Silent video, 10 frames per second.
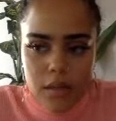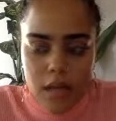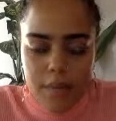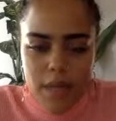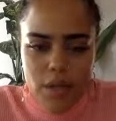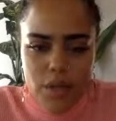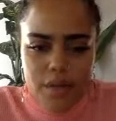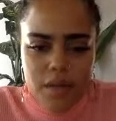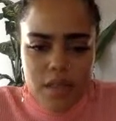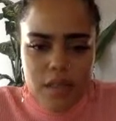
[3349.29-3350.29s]
I'm not sure if
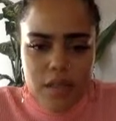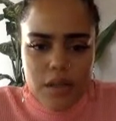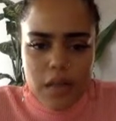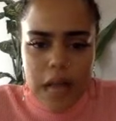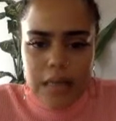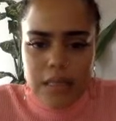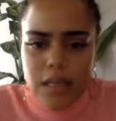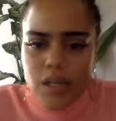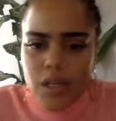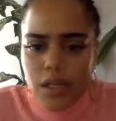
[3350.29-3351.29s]
this is their last
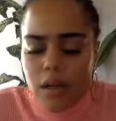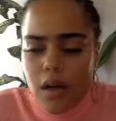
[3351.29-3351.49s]
session